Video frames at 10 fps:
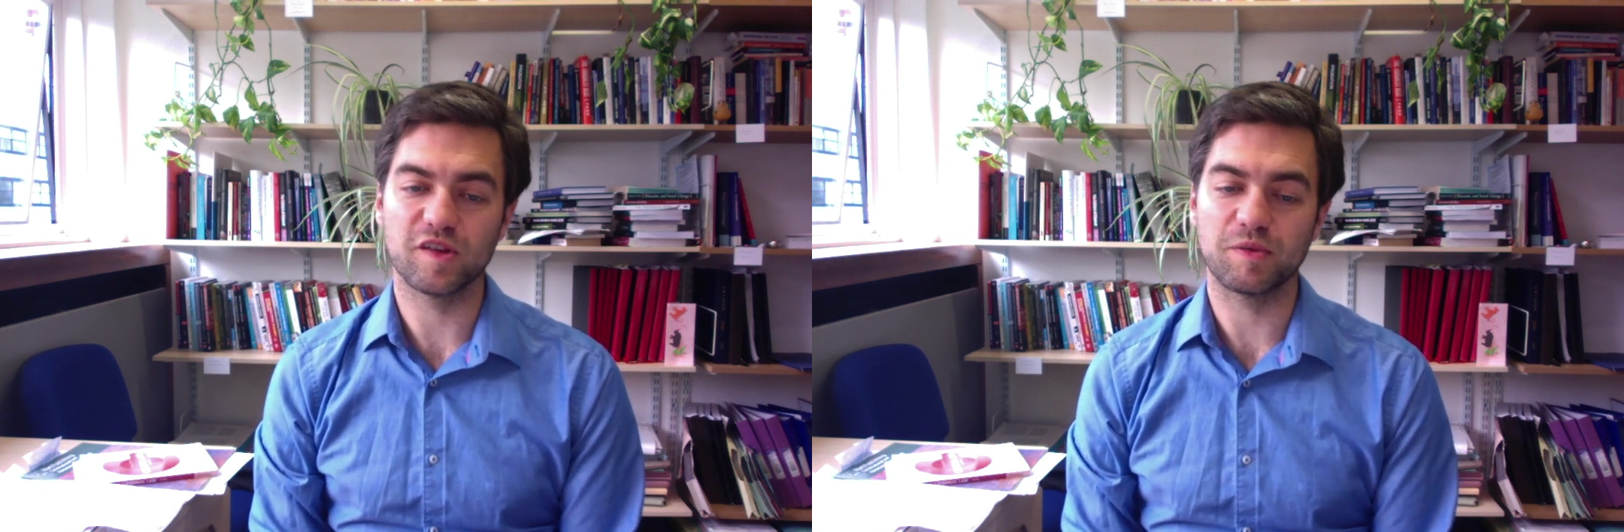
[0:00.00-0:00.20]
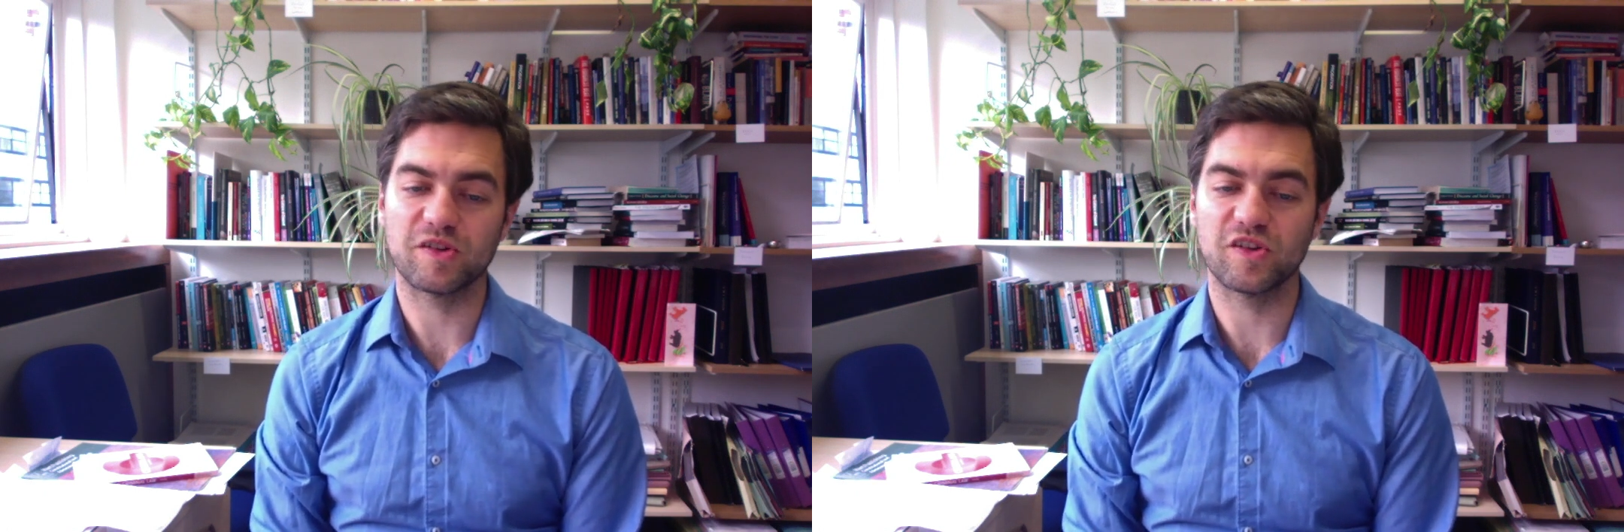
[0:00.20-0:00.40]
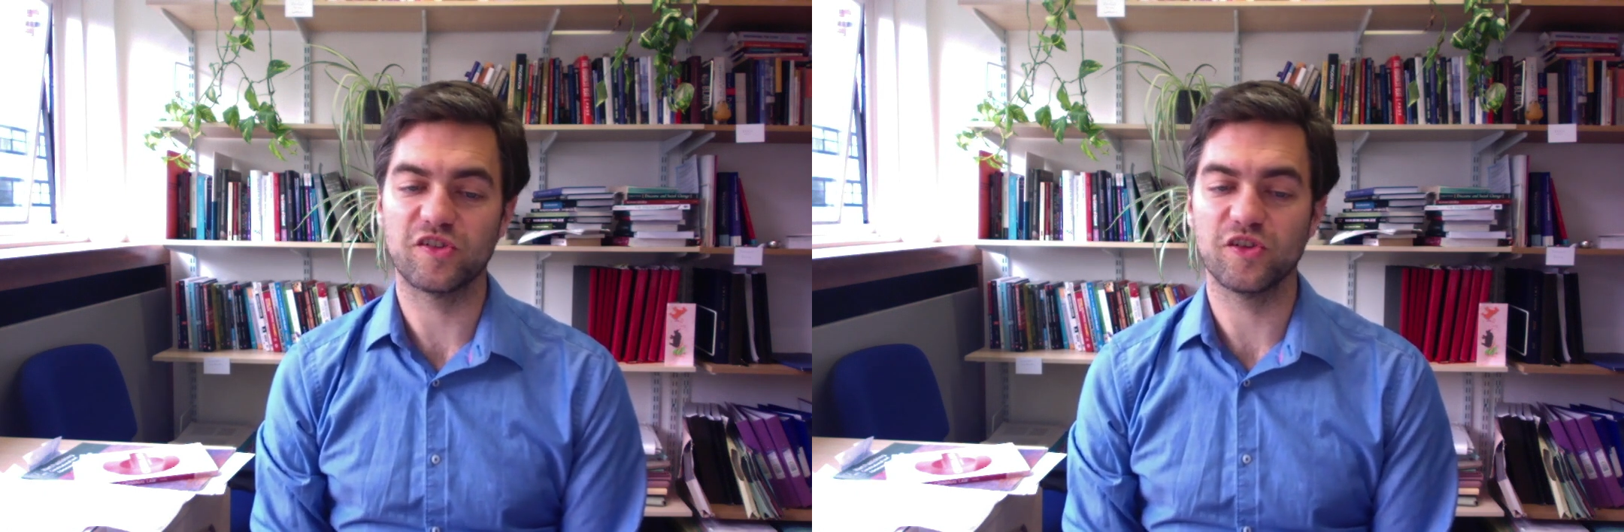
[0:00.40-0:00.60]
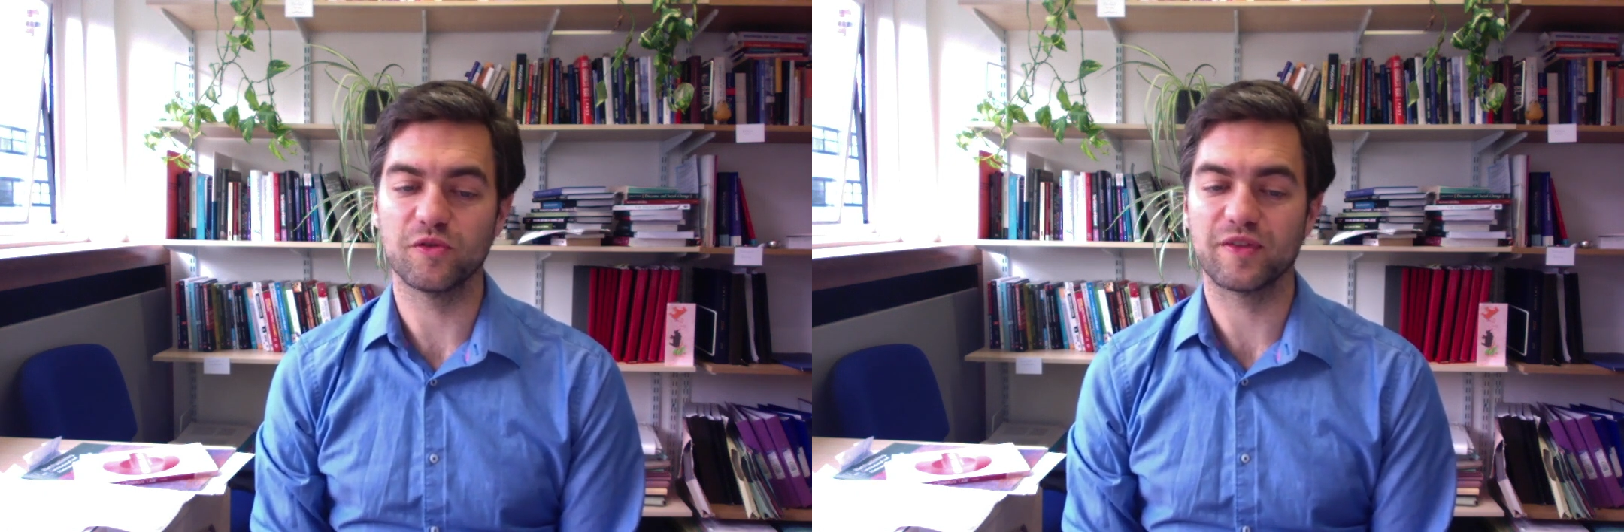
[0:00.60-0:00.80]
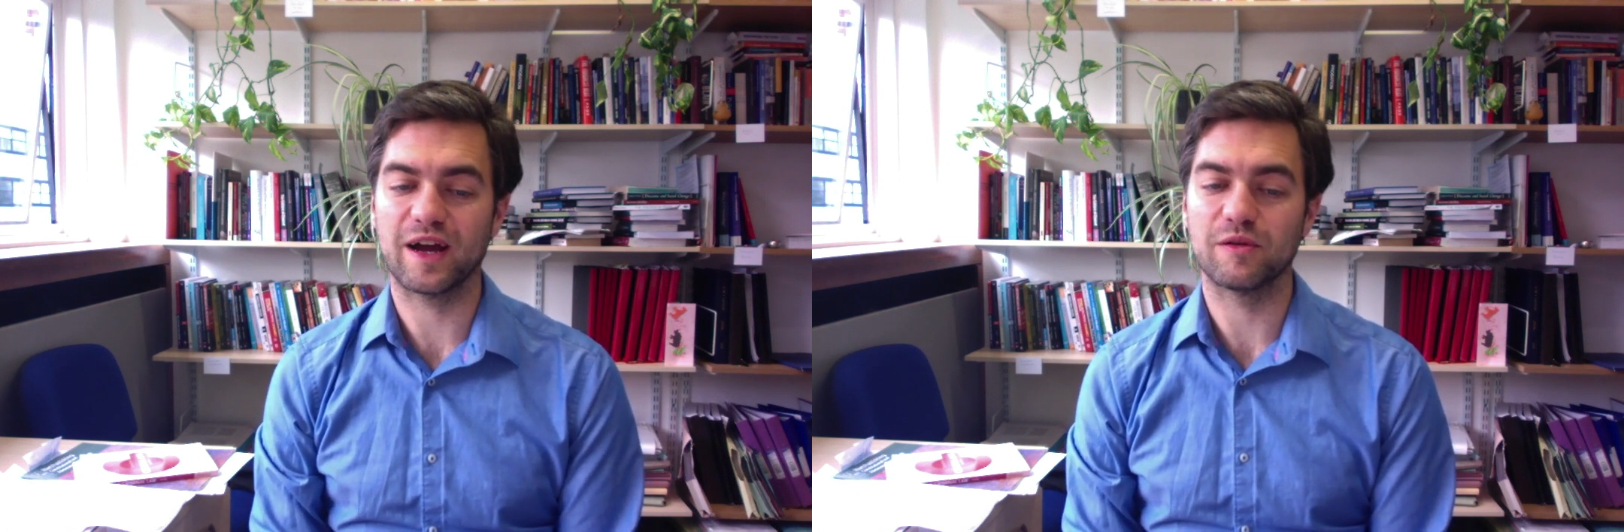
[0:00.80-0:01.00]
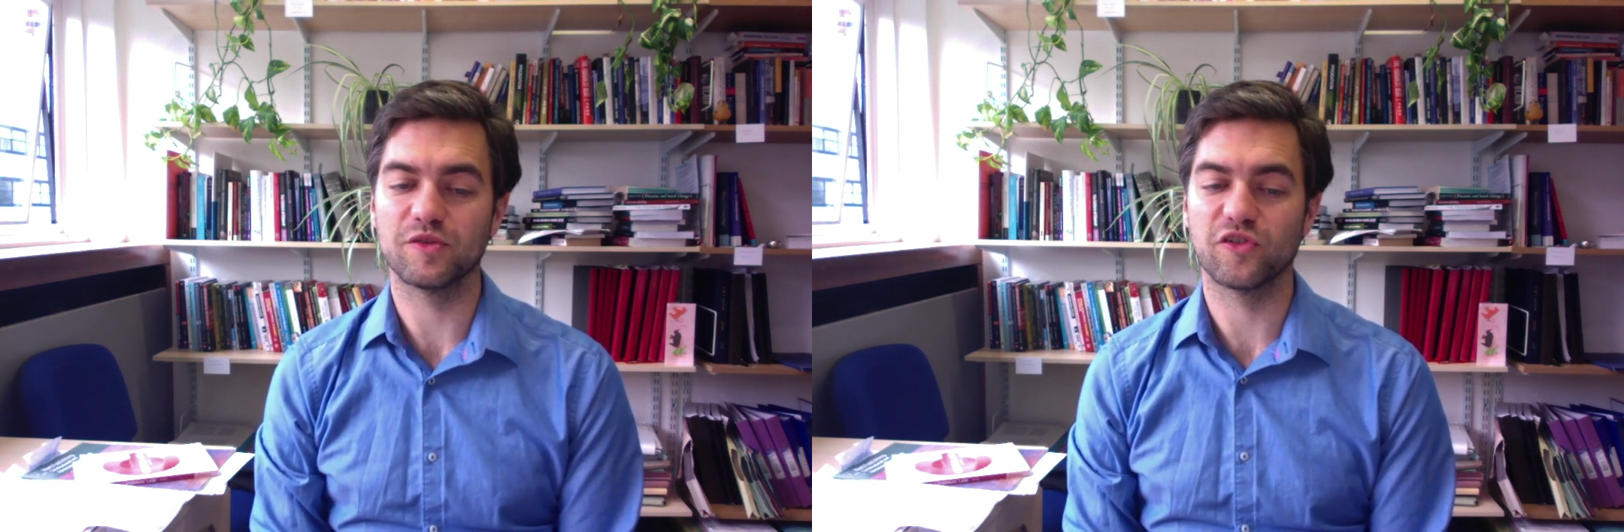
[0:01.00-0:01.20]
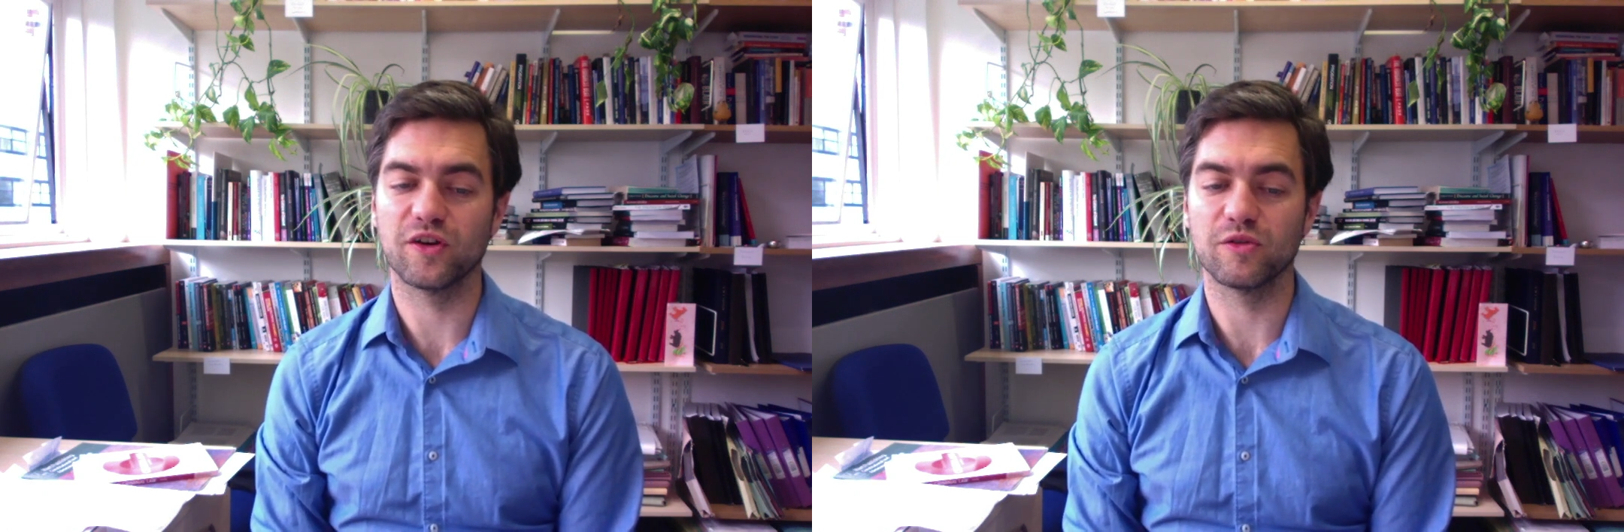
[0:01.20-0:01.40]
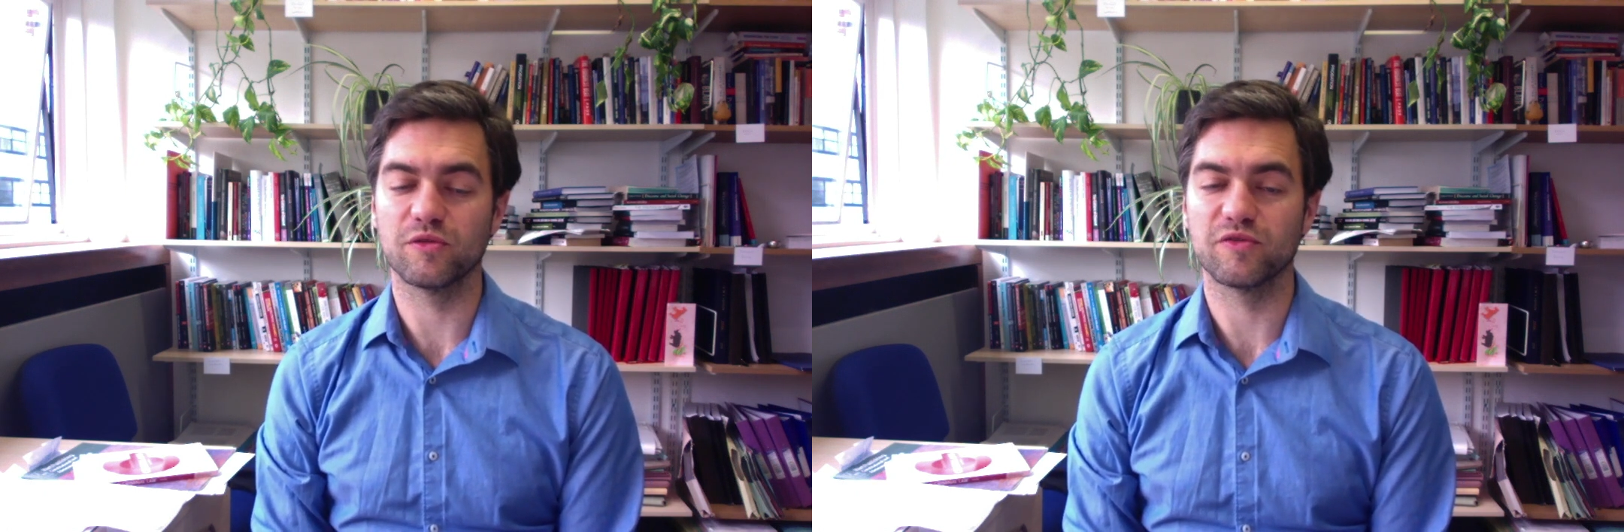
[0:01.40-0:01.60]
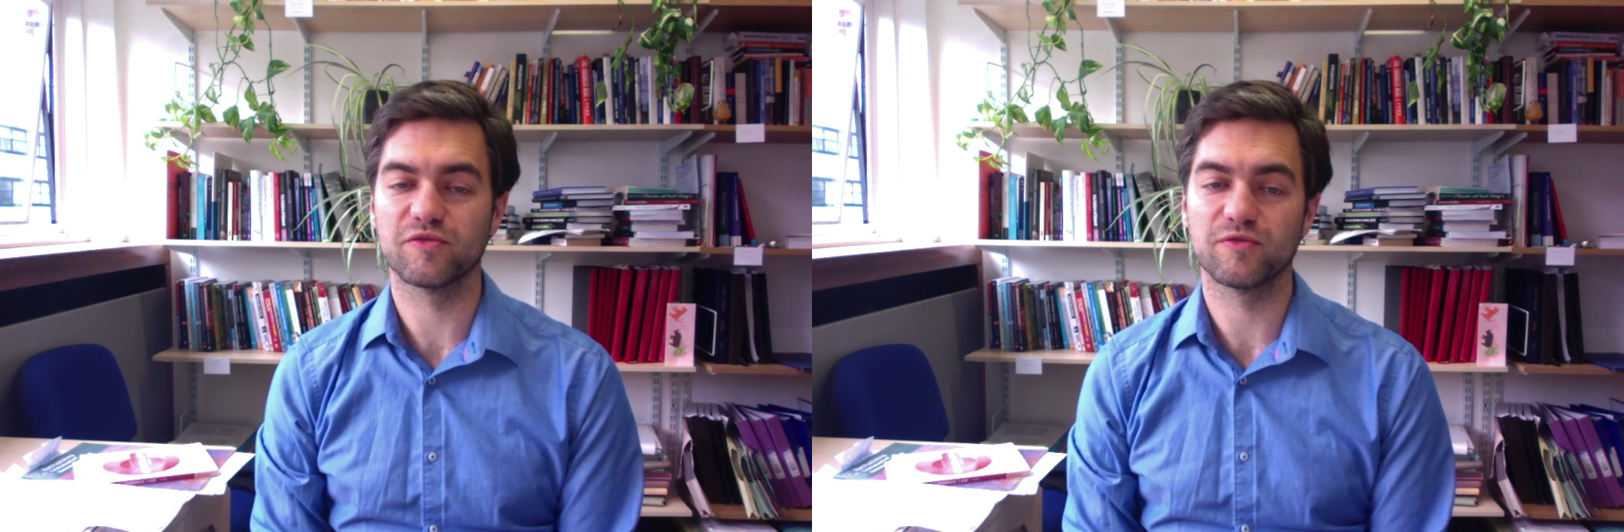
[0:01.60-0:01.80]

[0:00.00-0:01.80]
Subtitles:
special issue of the Howard Journal